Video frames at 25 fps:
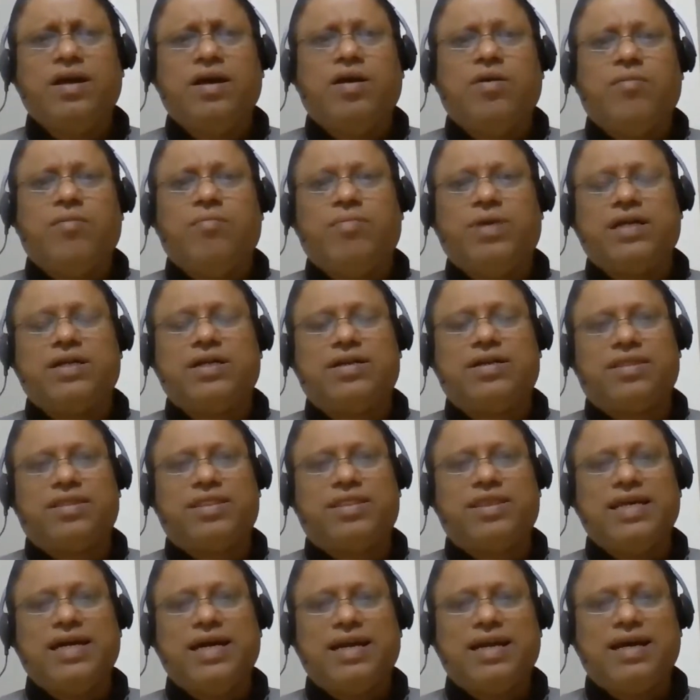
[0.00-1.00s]
but
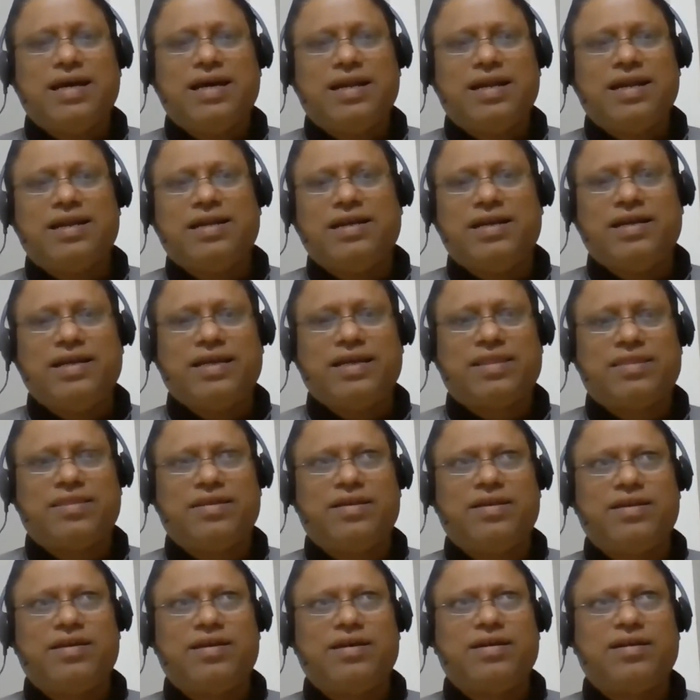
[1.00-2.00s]
CRR and
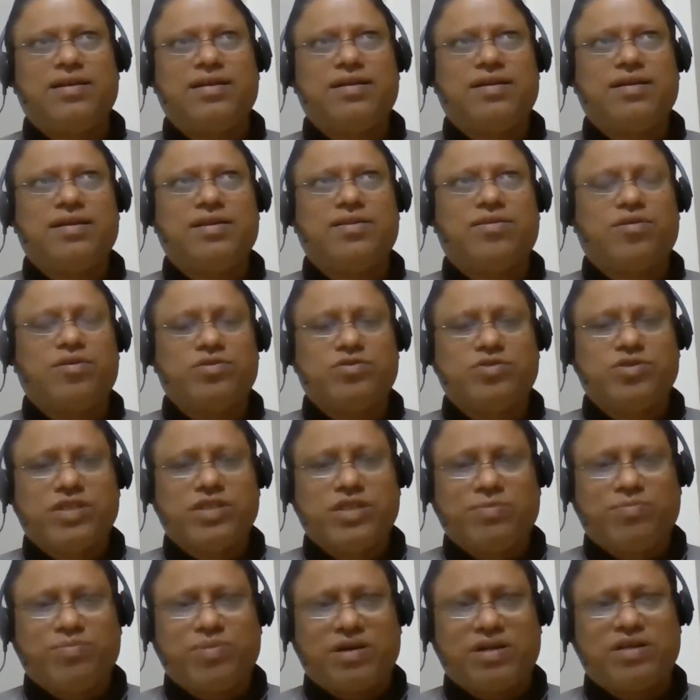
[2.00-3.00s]
SLR is also
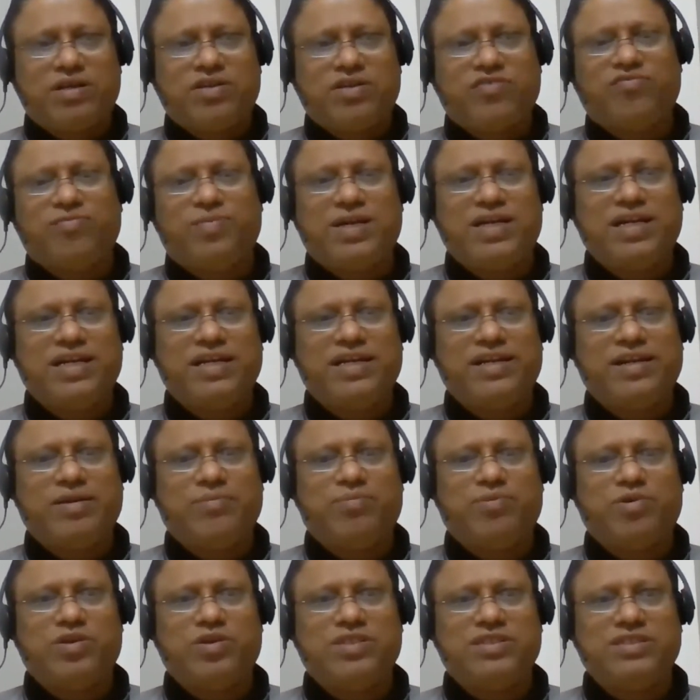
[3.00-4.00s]
a part of monetary
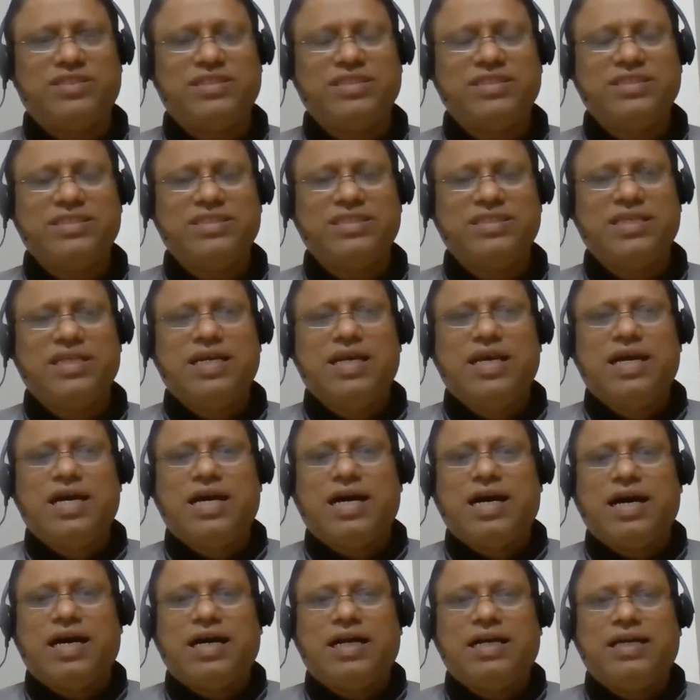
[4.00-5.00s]
policies,
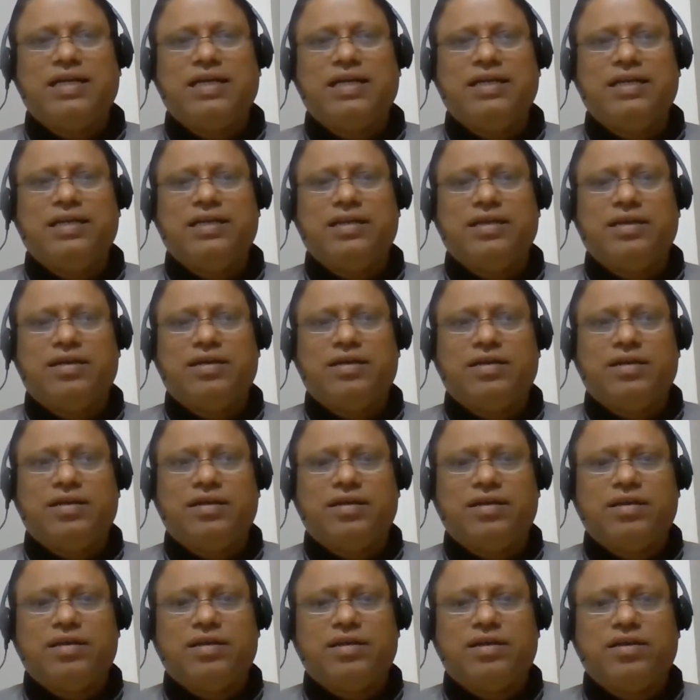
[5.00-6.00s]
and
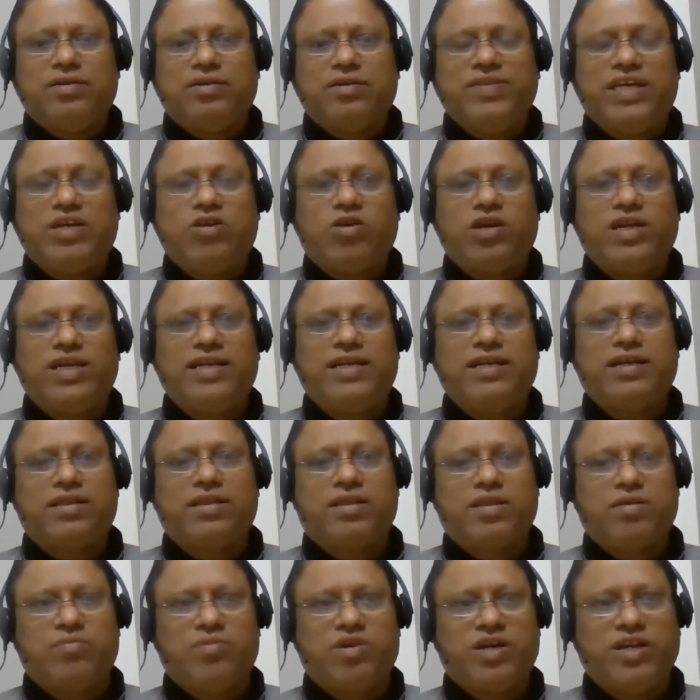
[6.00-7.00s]
we call it
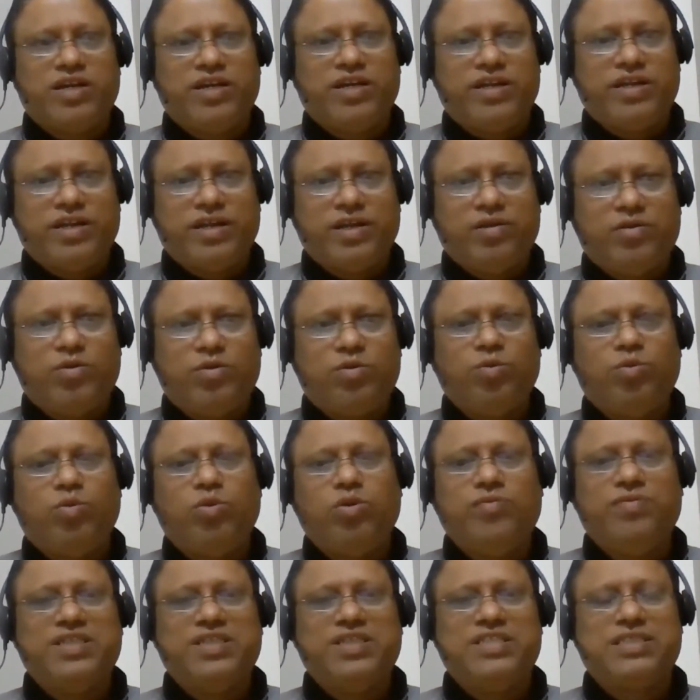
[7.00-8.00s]
as a monetary
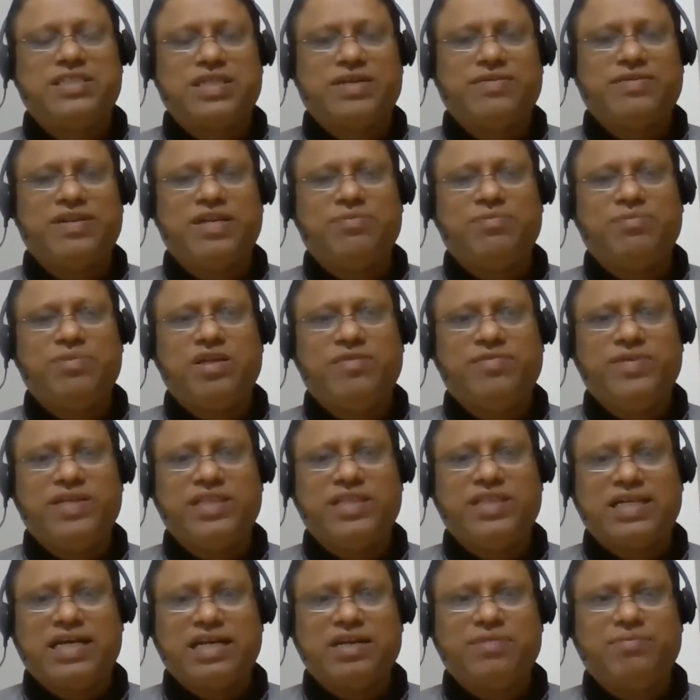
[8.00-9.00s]
tool which is available
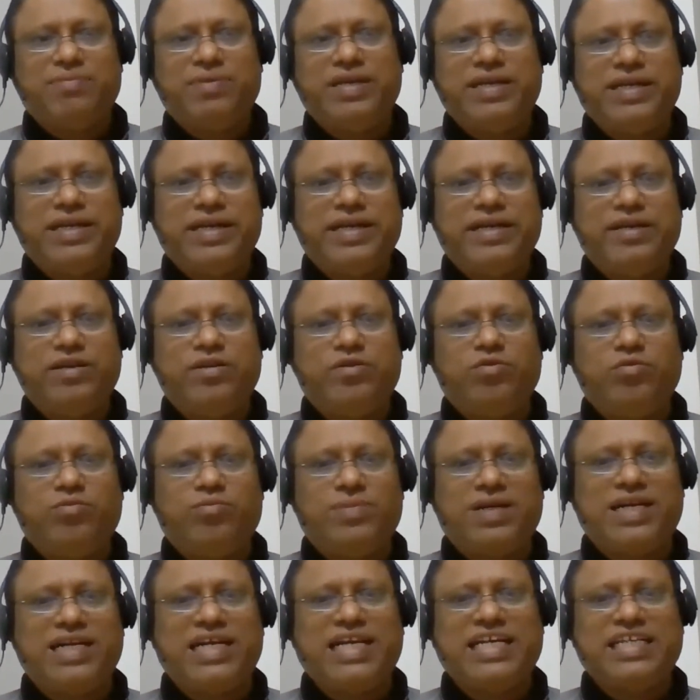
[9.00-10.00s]
with RBA to
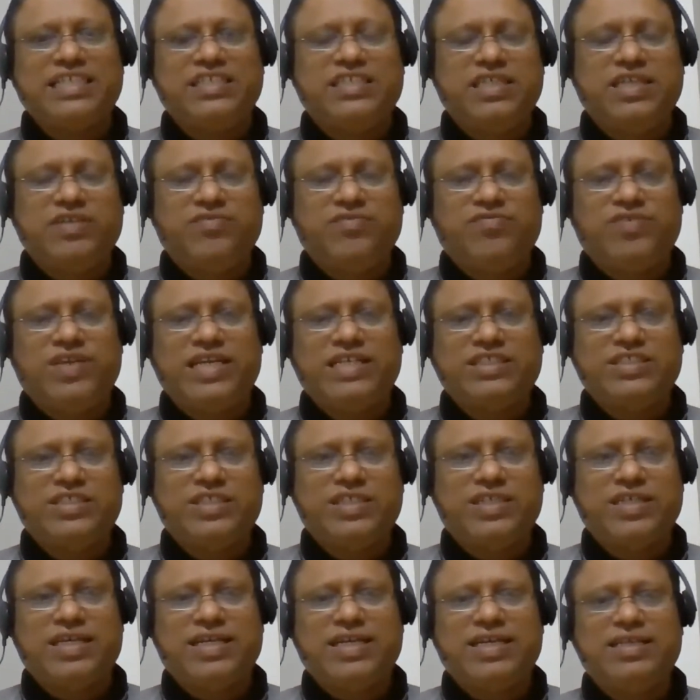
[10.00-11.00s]
manage
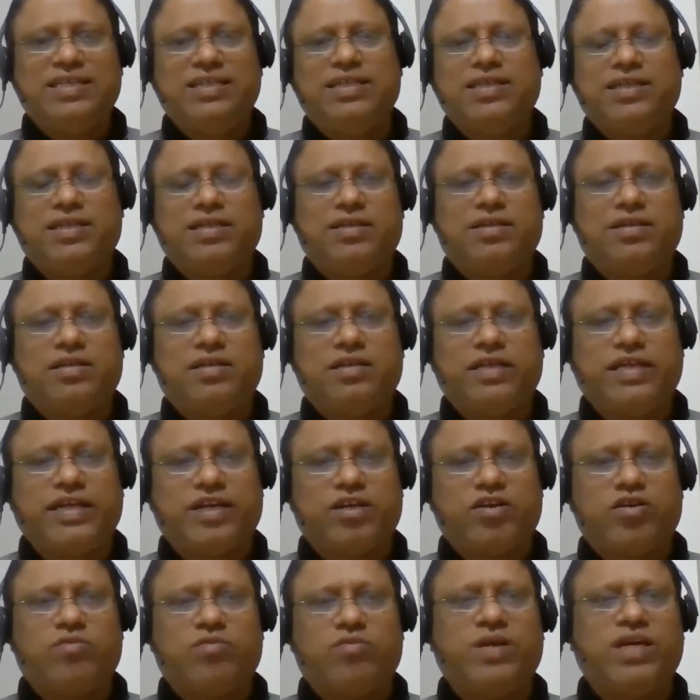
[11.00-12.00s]
inflation and
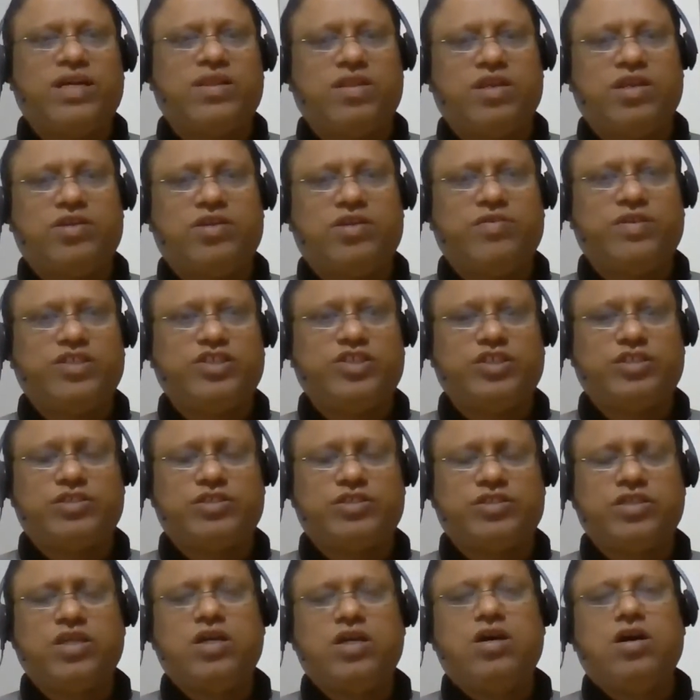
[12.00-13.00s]
economic
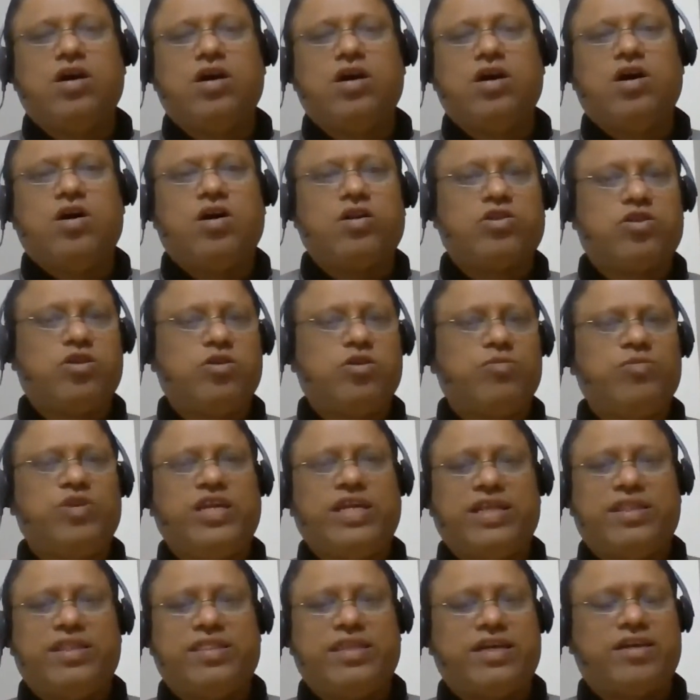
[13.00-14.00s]
situations or
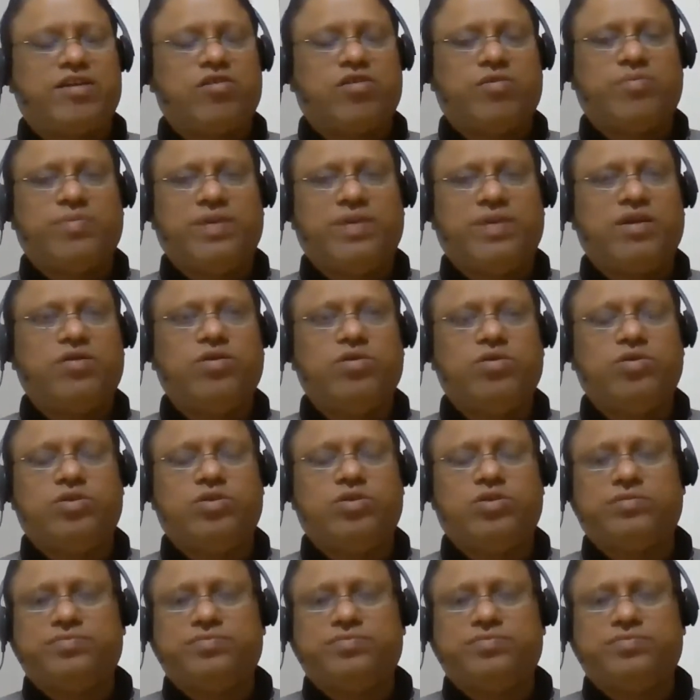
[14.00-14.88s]
stimulate economic growth.